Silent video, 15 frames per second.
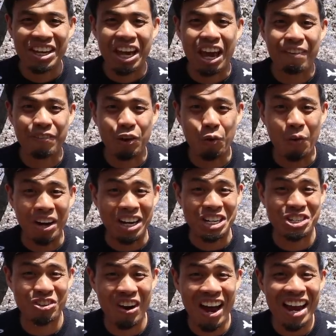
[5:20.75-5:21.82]
If you want a
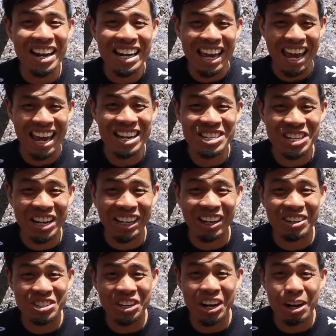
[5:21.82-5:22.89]
shrine and check
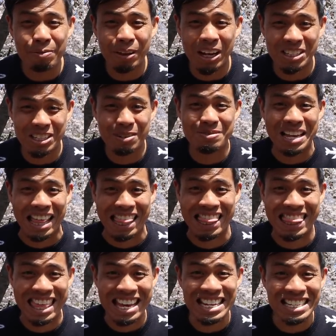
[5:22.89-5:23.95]
out cherry blossoms,
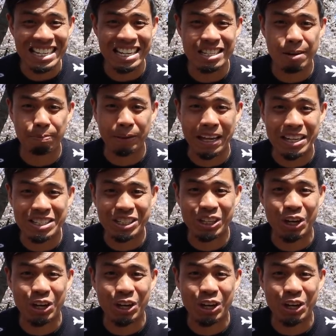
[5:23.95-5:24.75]
this is the place to